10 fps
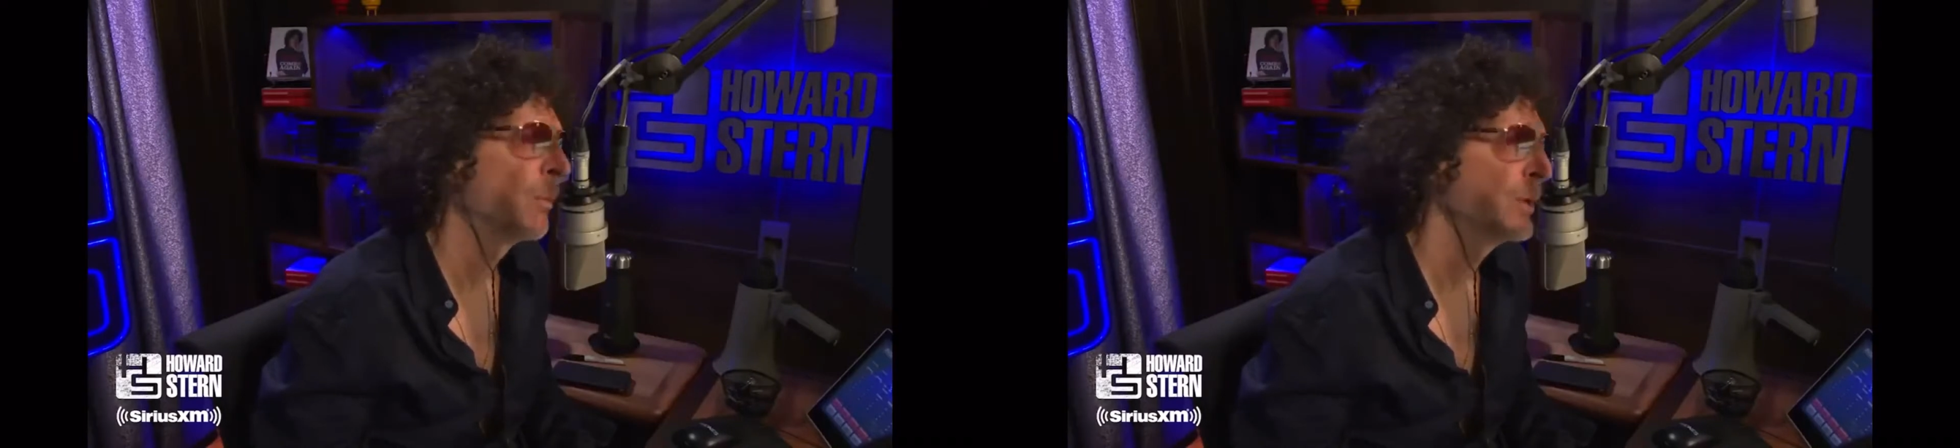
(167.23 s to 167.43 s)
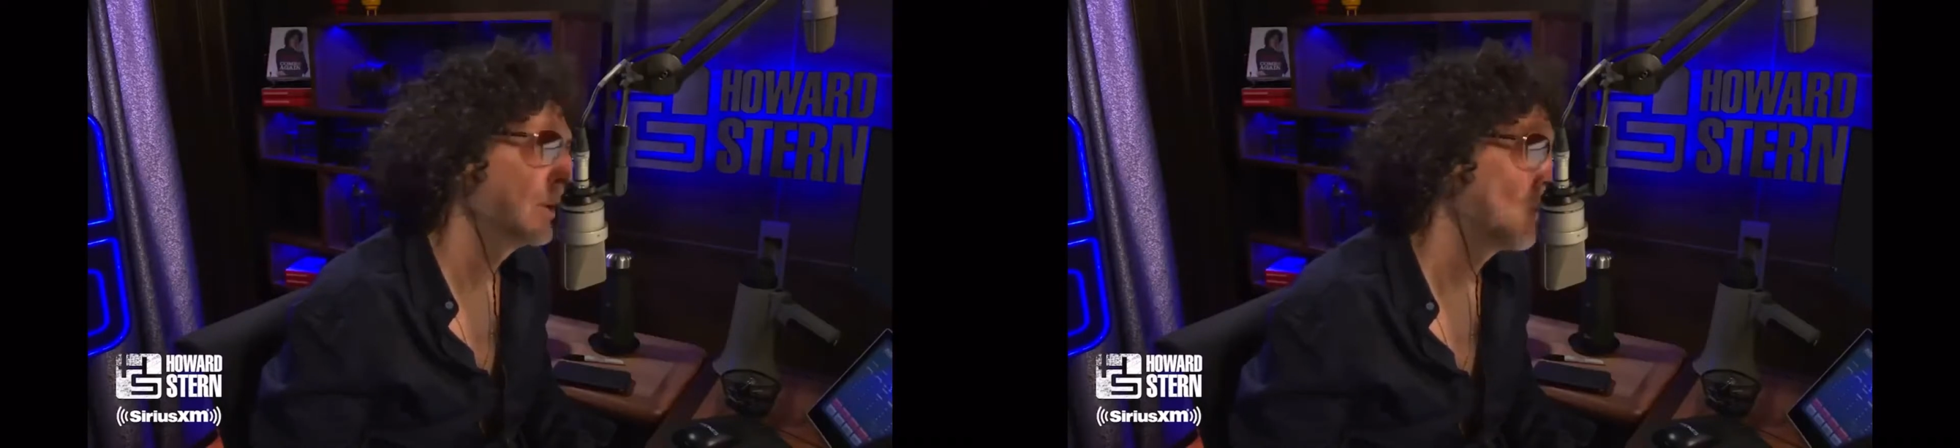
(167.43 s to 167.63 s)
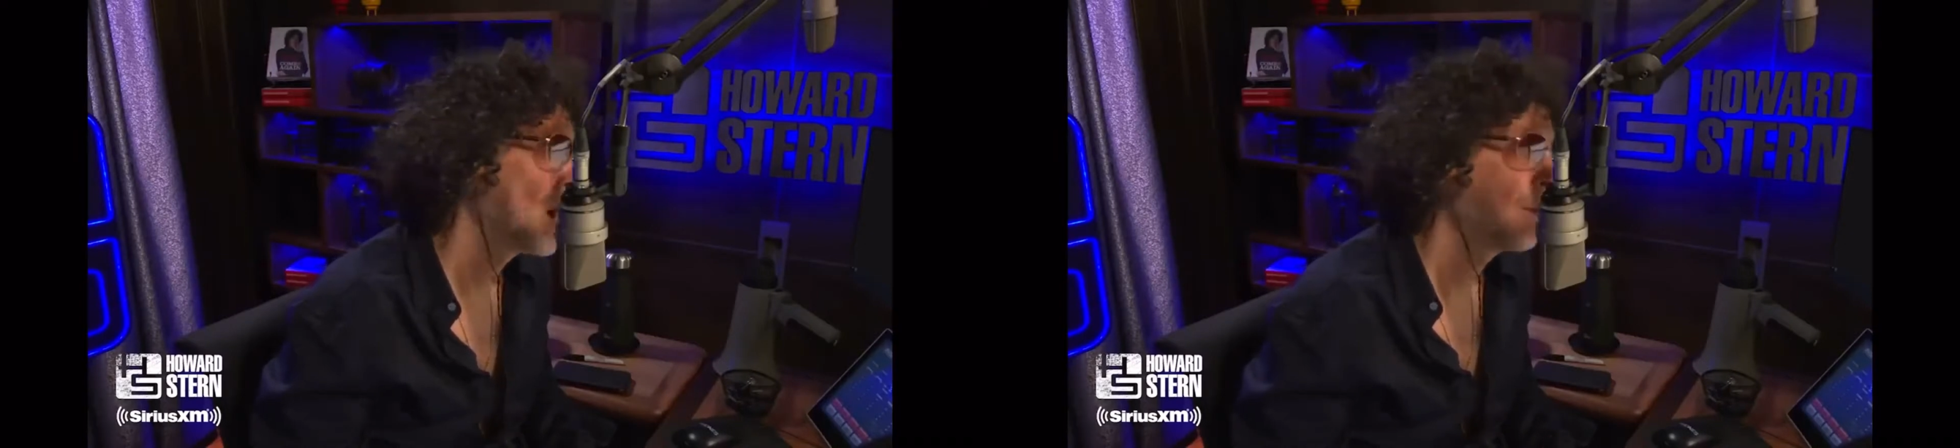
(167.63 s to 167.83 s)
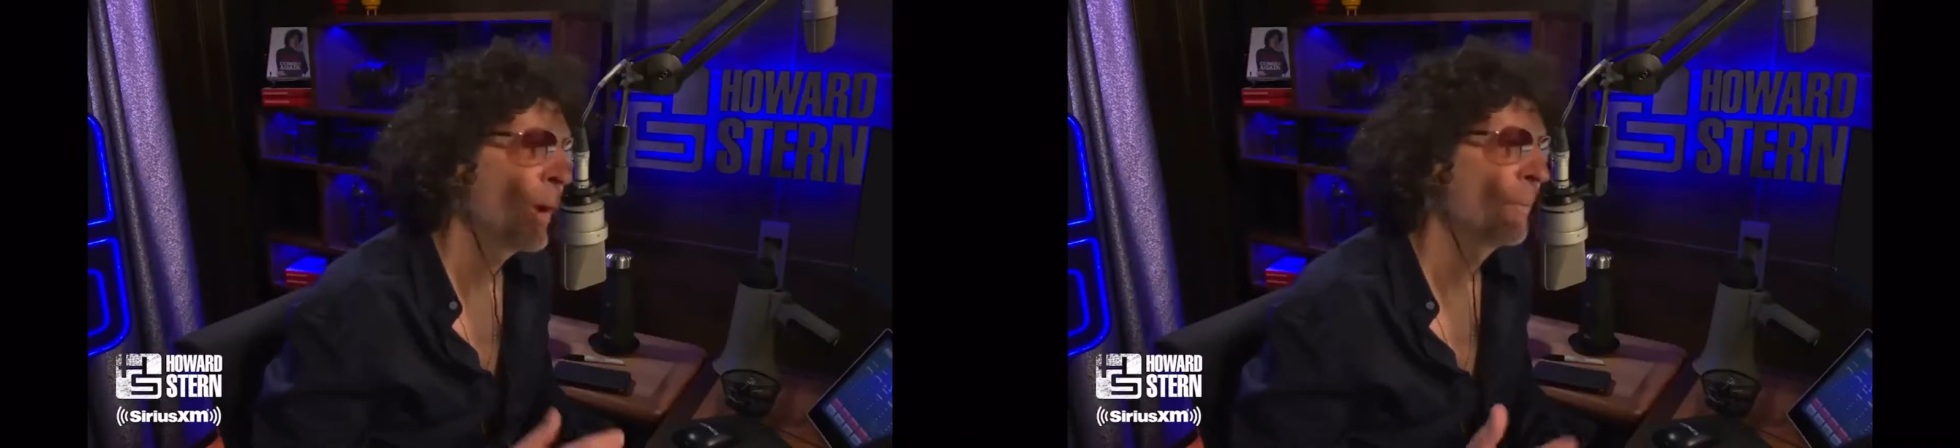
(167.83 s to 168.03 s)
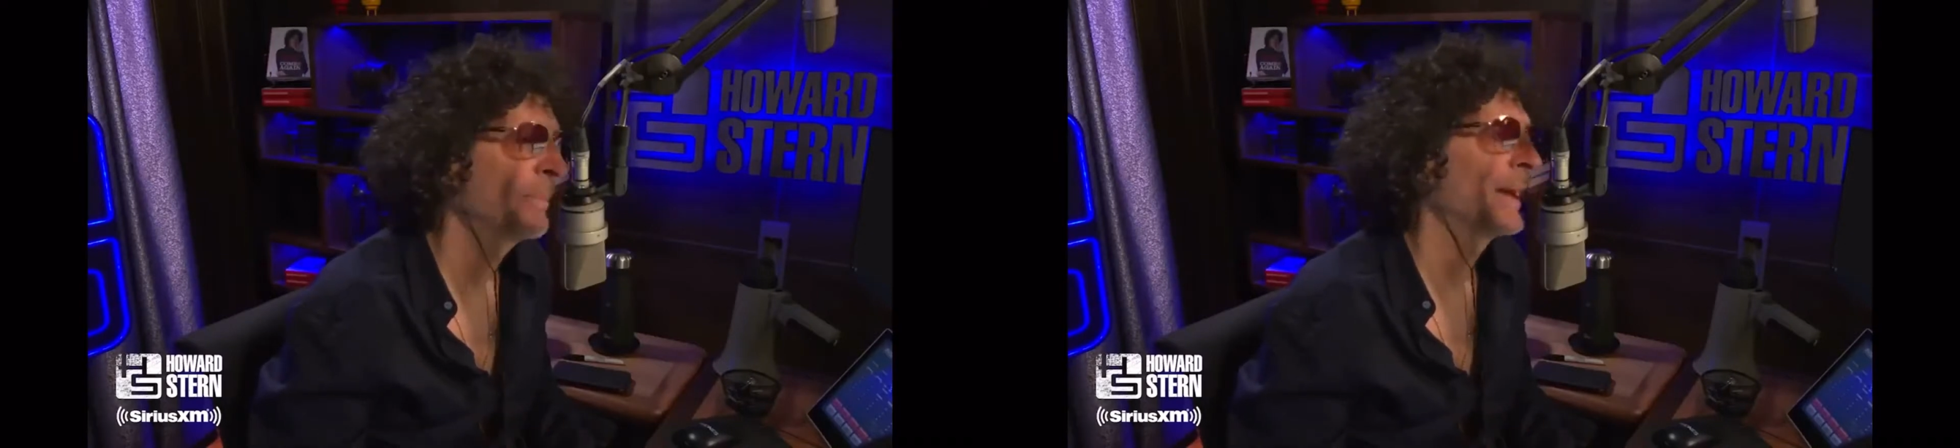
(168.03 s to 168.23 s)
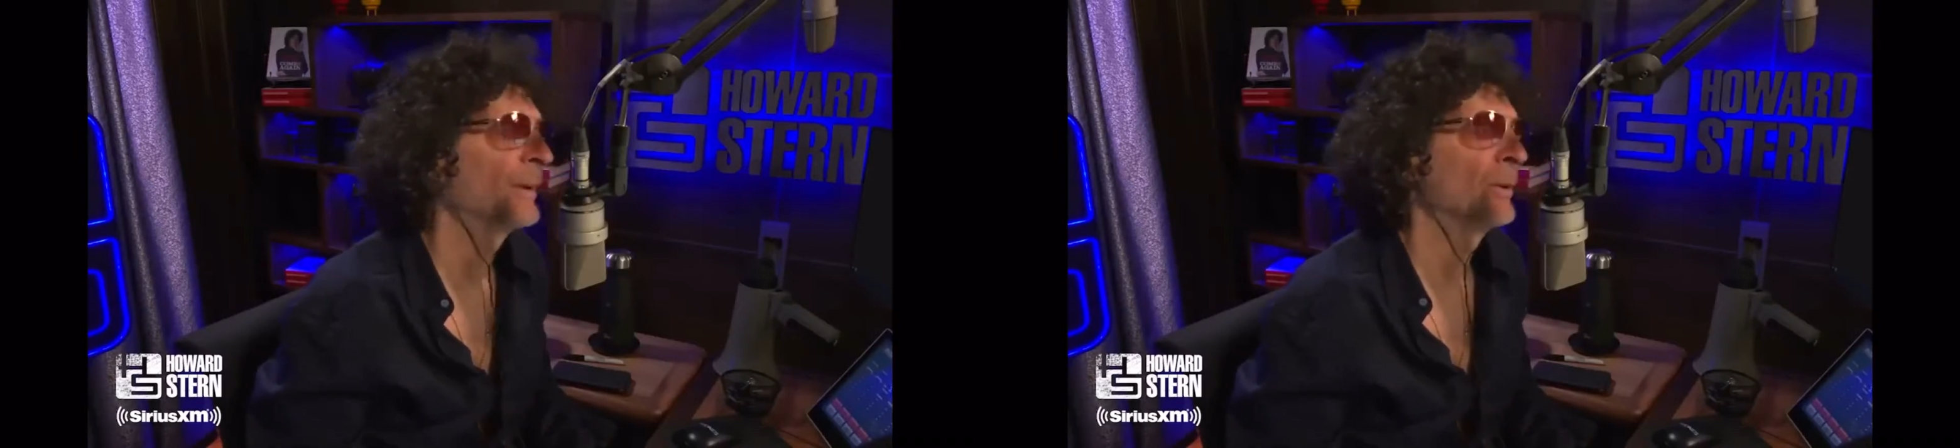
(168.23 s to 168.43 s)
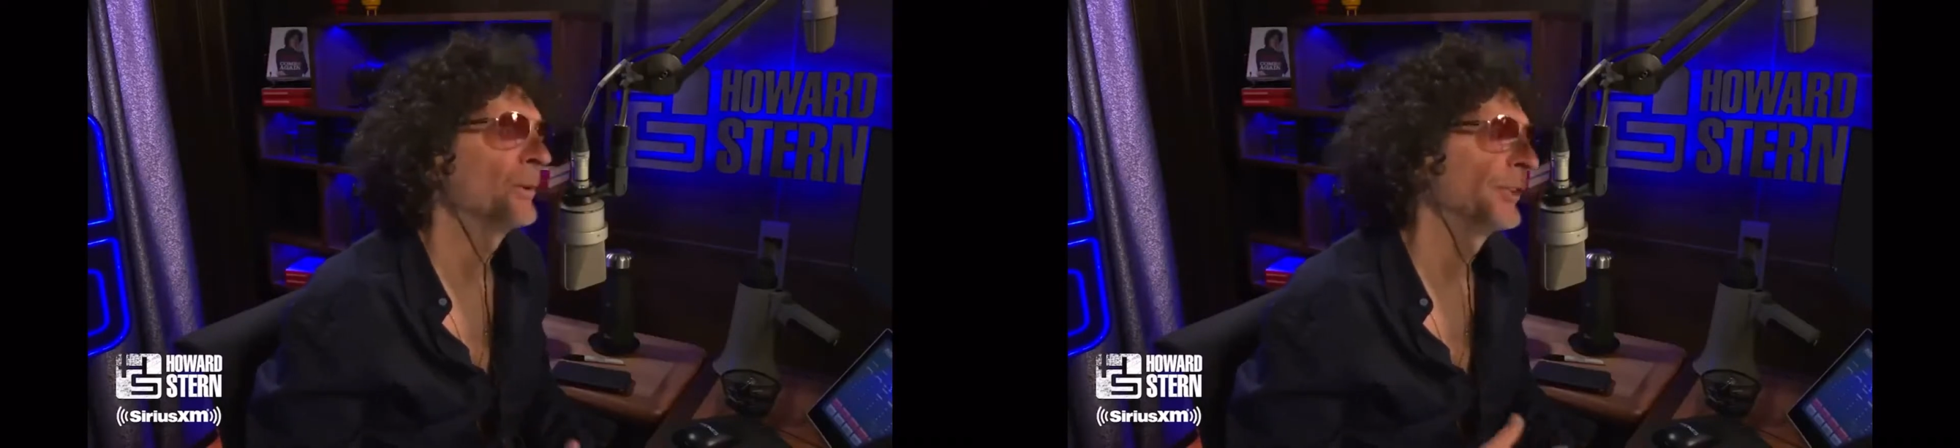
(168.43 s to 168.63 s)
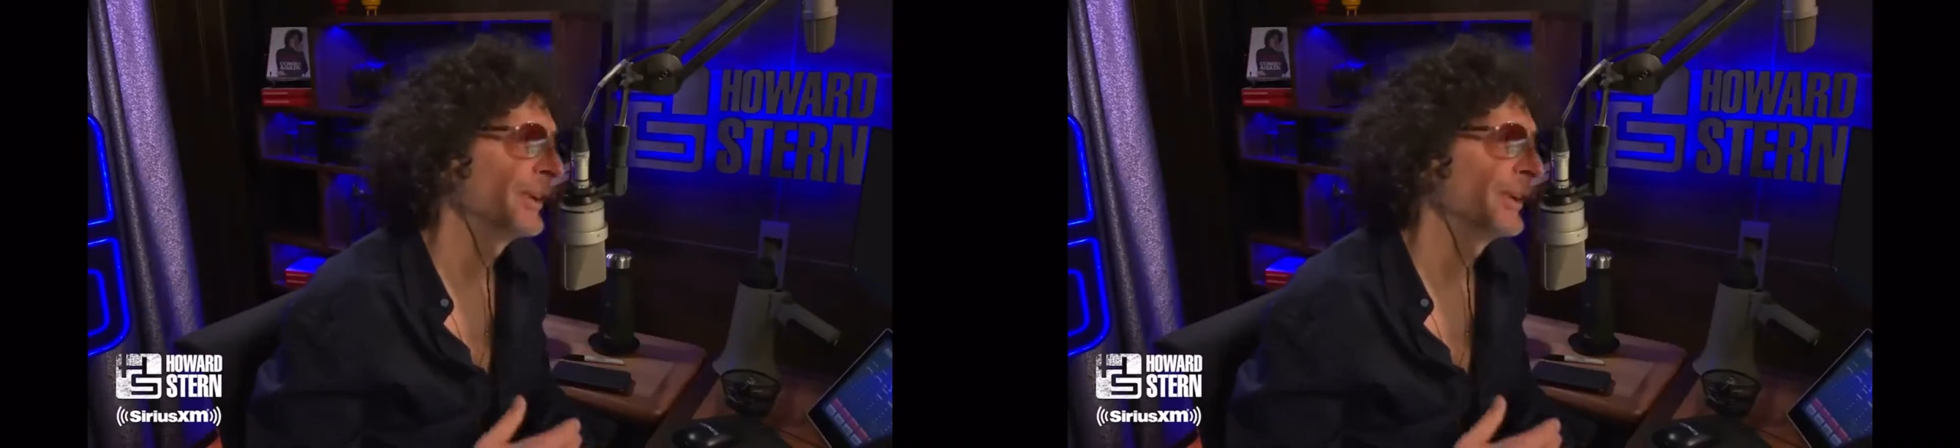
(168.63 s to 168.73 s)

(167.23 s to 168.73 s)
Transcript: you know wah wah pedals